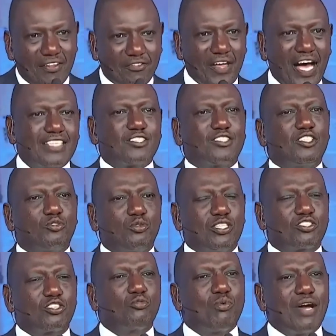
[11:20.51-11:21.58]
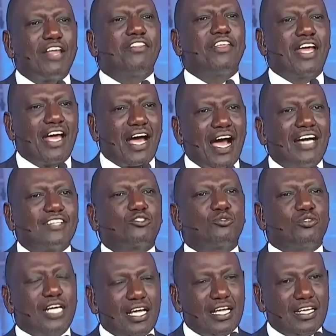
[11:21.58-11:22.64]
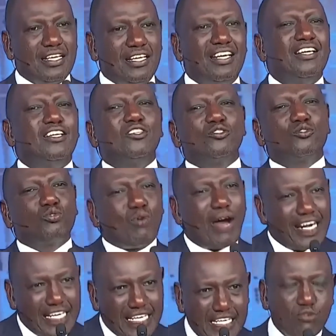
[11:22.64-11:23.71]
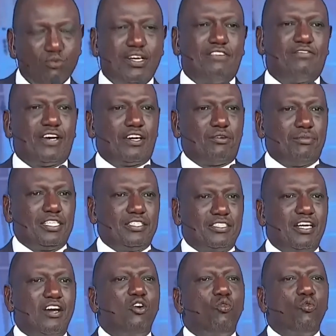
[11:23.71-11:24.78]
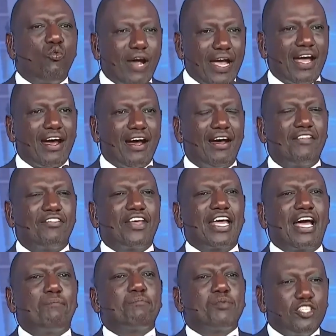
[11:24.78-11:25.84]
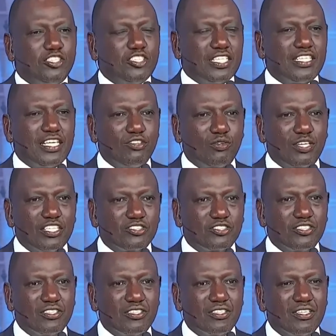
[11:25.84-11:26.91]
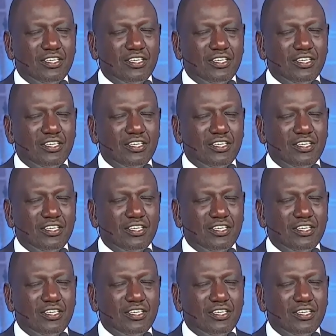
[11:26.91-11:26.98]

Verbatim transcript: that situation where they are today to a new environment where they appreciate education,